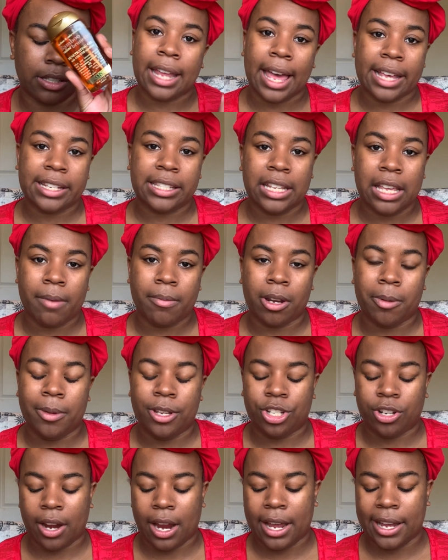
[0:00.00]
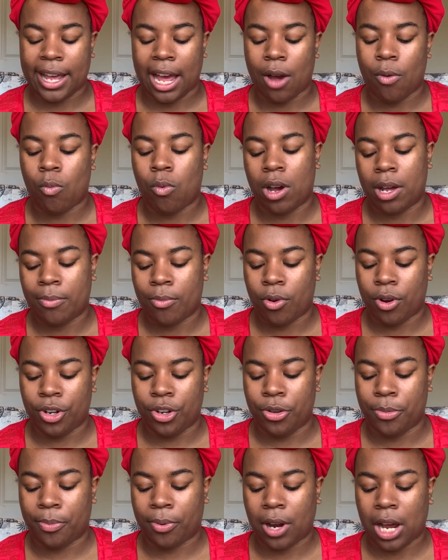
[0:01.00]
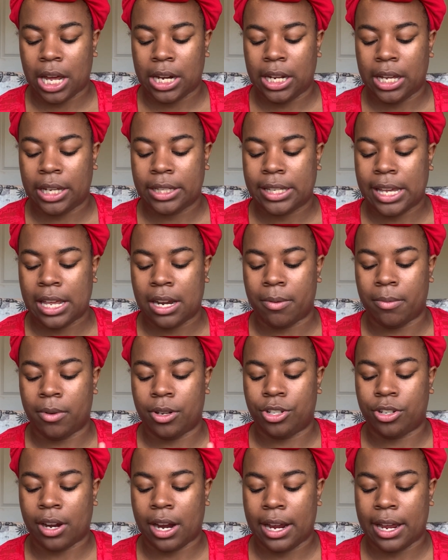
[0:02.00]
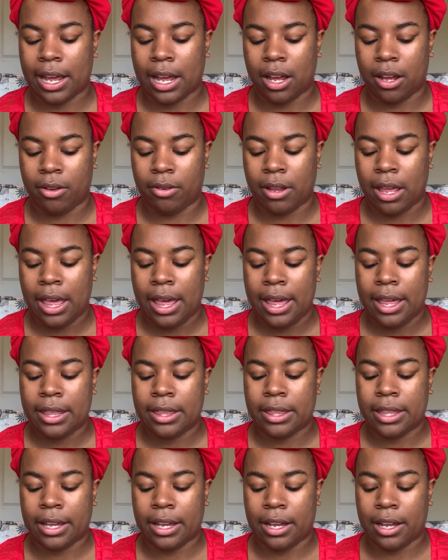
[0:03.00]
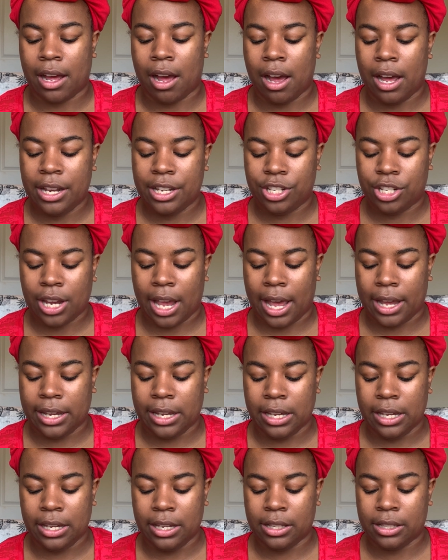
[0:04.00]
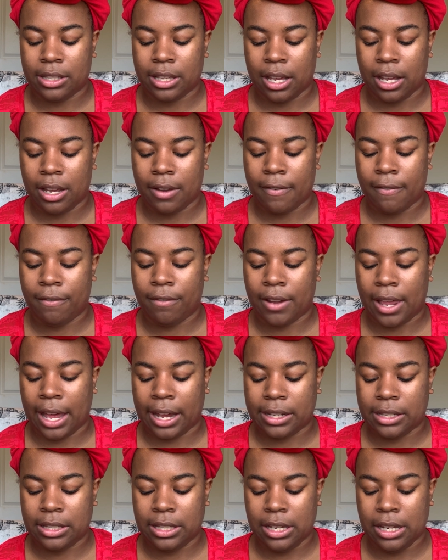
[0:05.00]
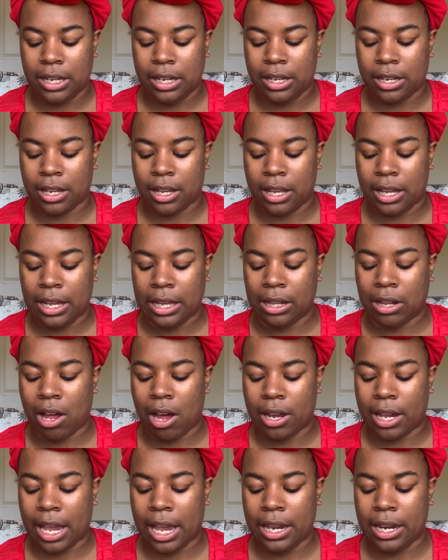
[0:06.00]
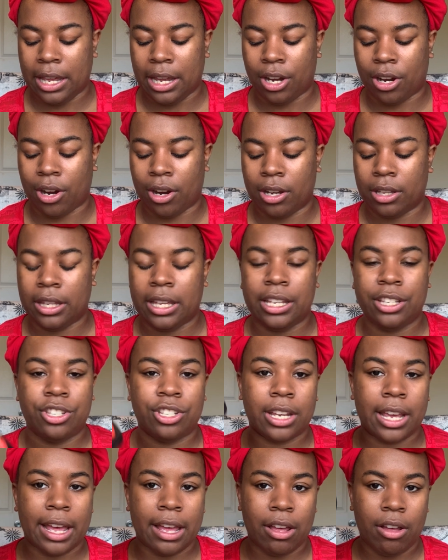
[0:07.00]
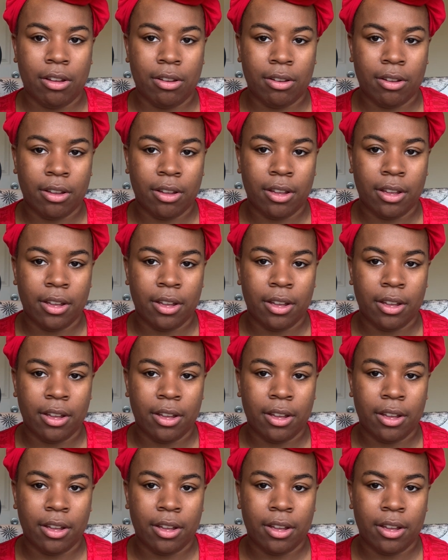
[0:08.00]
Lastly, I'm going to be trying out one more new product, and I'm going to try out the Aunt Jackie's Flaxseed Elongating Curling Gel.